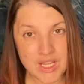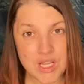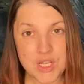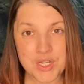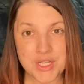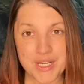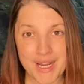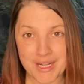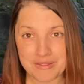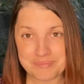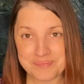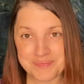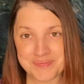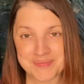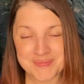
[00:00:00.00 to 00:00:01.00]
Now,
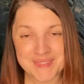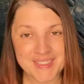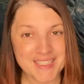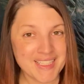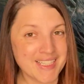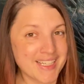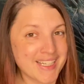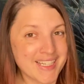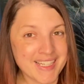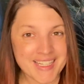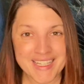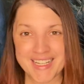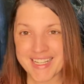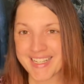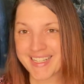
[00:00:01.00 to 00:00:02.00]

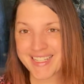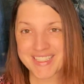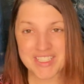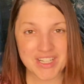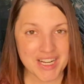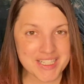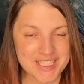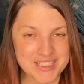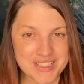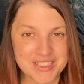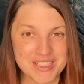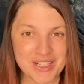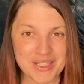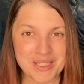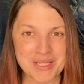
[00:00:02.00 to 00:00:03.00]
it's not
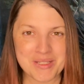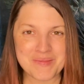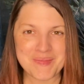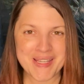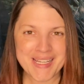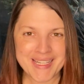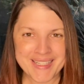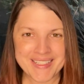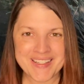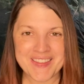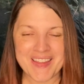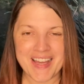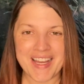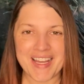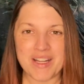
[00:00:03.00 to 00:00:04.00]
necessarily mean
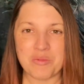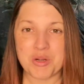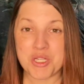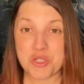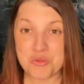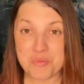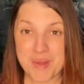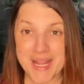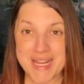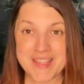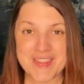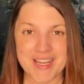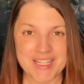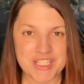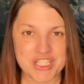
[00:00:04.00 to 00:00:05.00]
that when you make
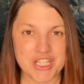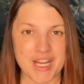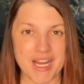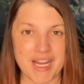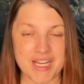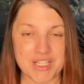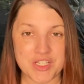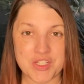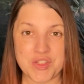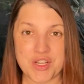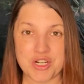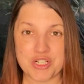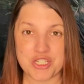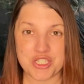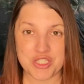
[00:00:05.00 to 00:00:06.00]
that change, they're
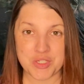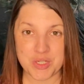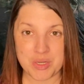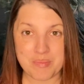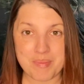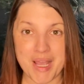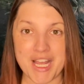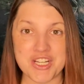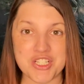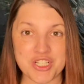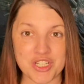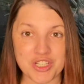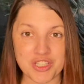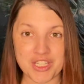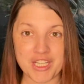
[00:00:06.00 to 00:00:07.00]
just going to
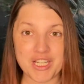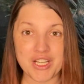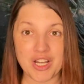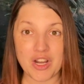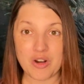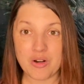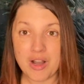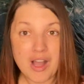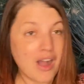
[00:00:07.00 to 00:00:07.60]
magically go,